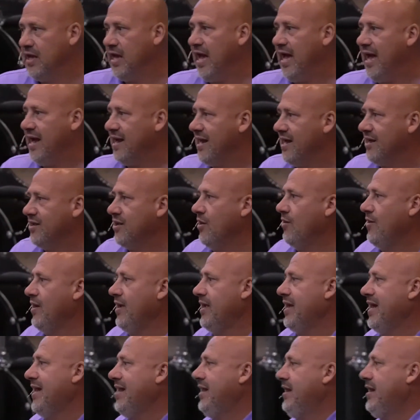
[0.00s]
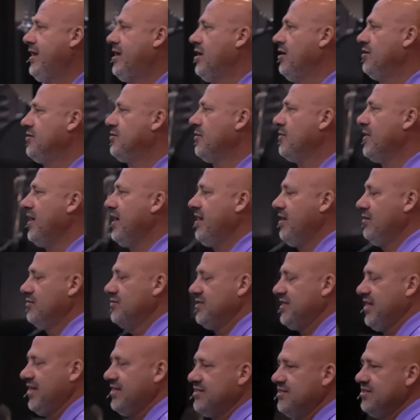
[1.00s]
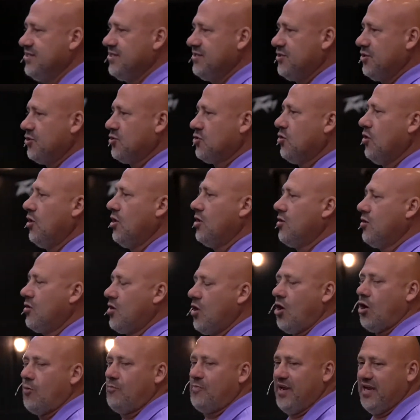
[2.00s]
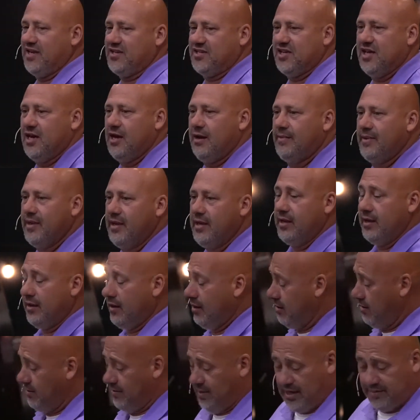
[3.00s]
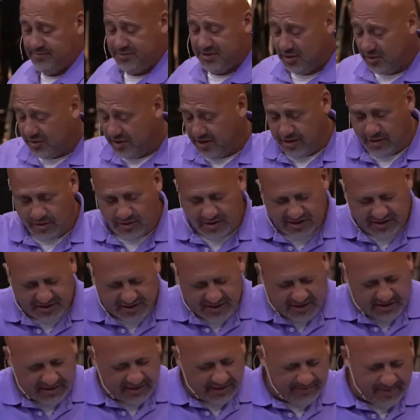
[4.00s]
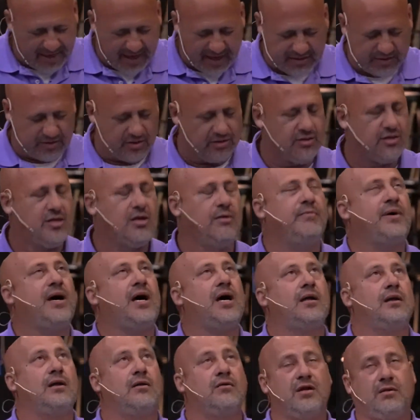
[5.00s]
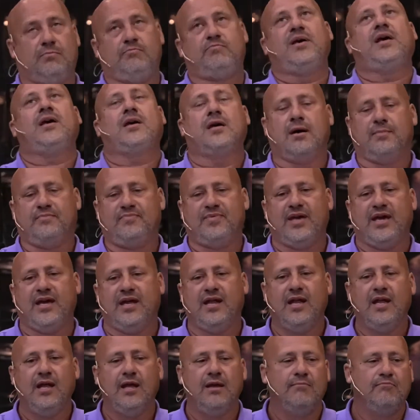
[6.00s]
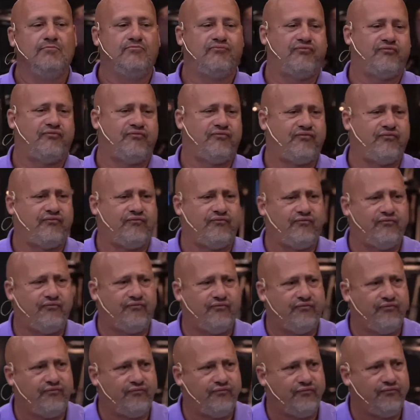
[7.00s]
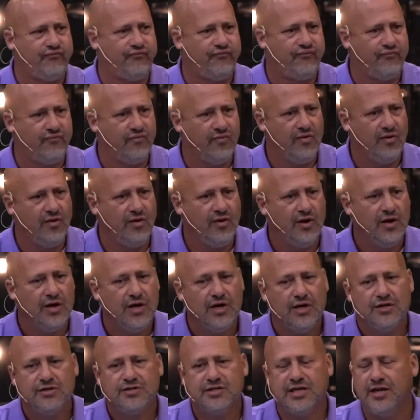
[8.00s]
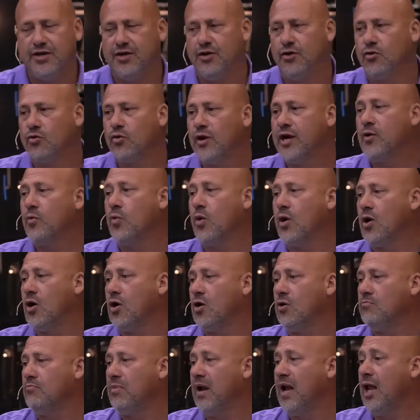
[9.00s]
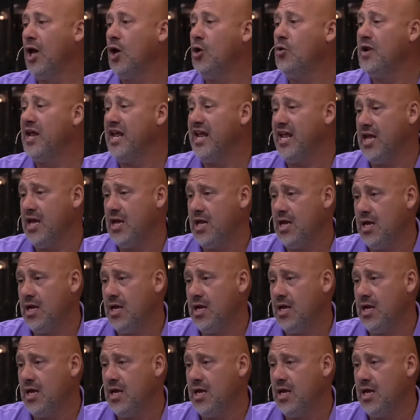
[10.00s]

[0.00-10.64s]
Act like y'all ain't got any country radio stations that your truck or car picks up. Oh, I'm so anointed that mine don't even pick up that. It's that new Greek word, baloney.